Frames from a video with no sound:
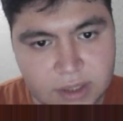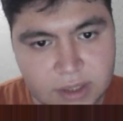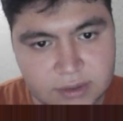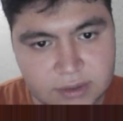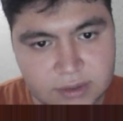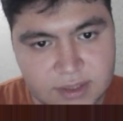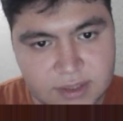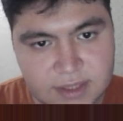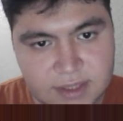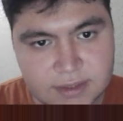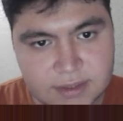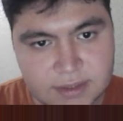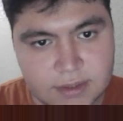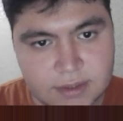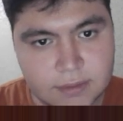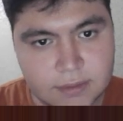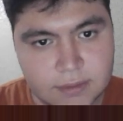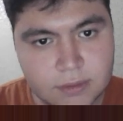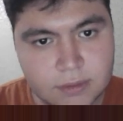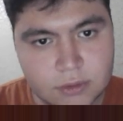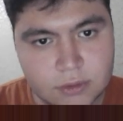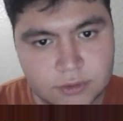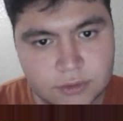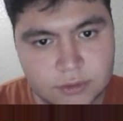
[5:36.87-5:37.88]
this
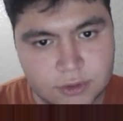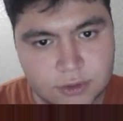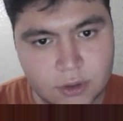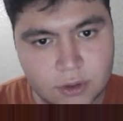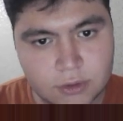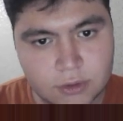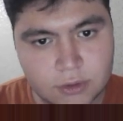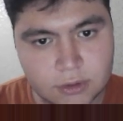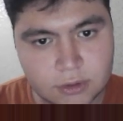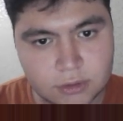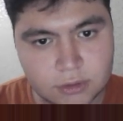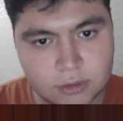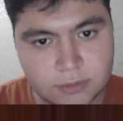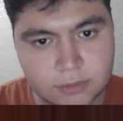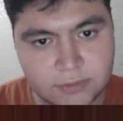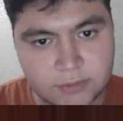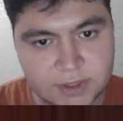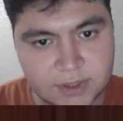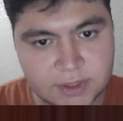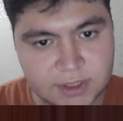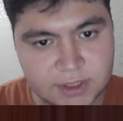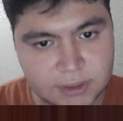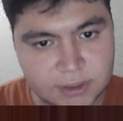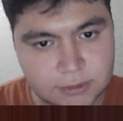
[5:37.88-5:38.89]
circle
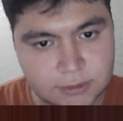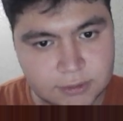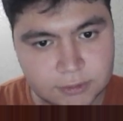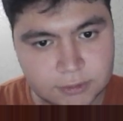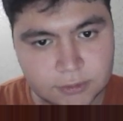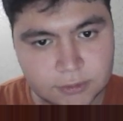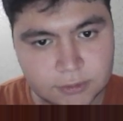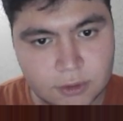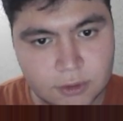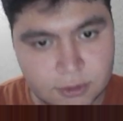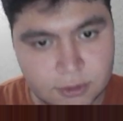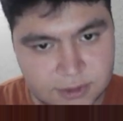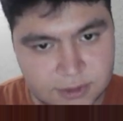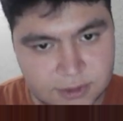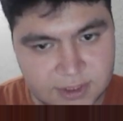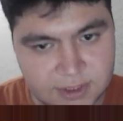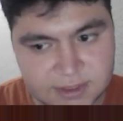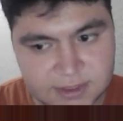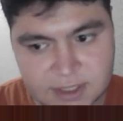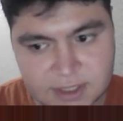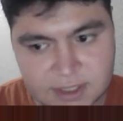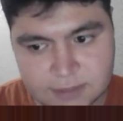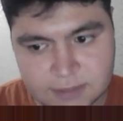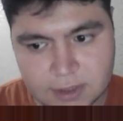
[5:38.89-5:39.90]
will include the host
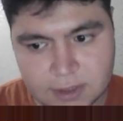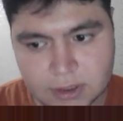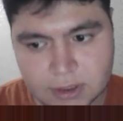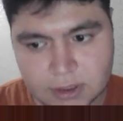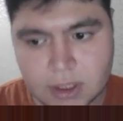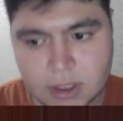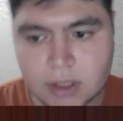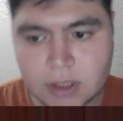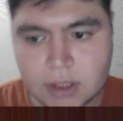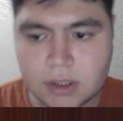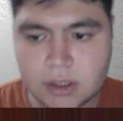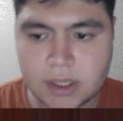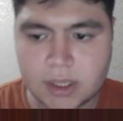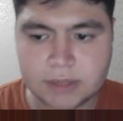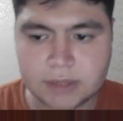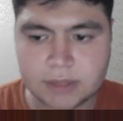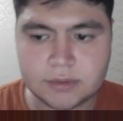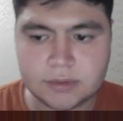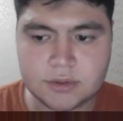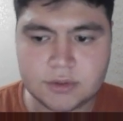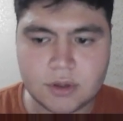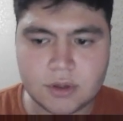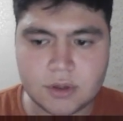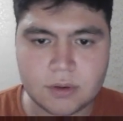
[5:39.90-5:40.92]
6 as well, and
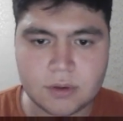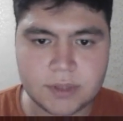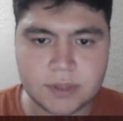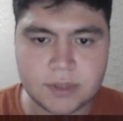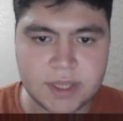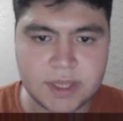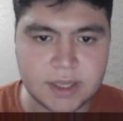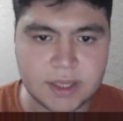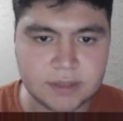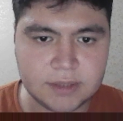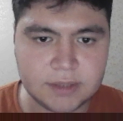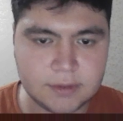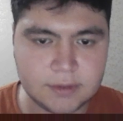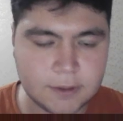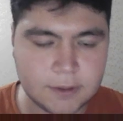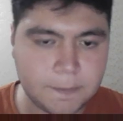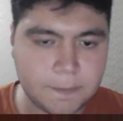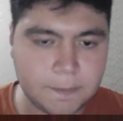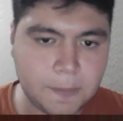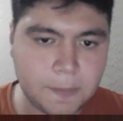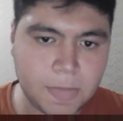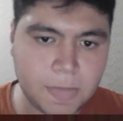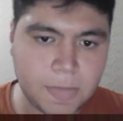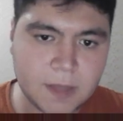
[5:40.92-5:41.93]
so
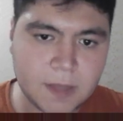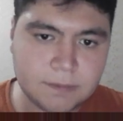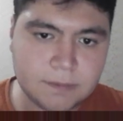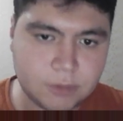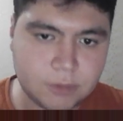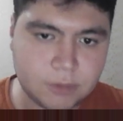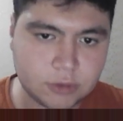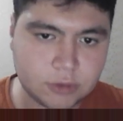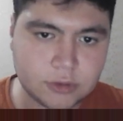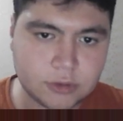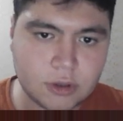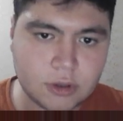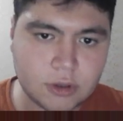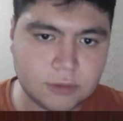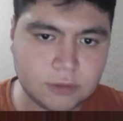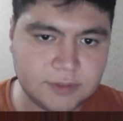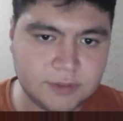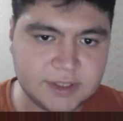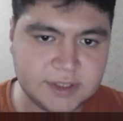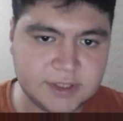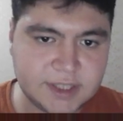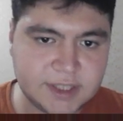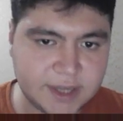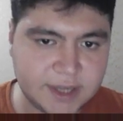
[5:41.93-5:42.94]
the protocol
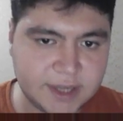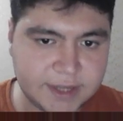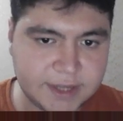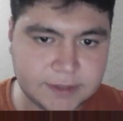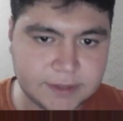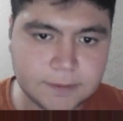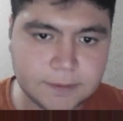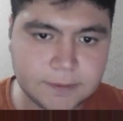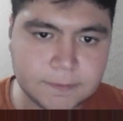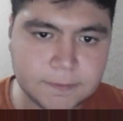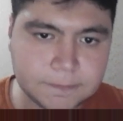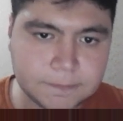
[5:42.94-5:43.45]
will create